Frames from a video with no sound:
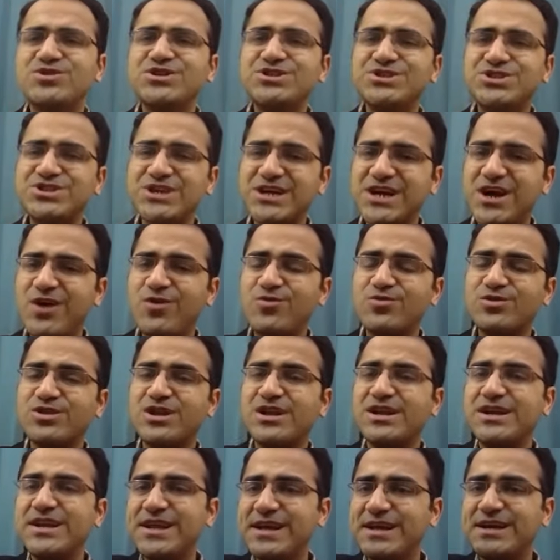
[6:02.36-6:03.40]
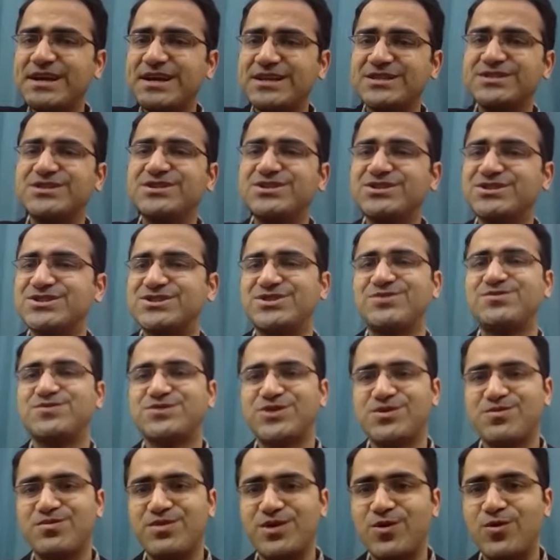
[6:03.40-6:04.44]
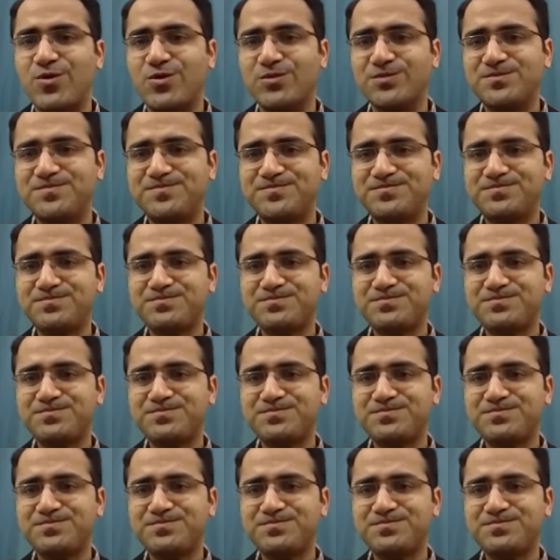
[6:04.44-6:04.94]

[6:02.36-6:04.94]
You can check out the link in the description below.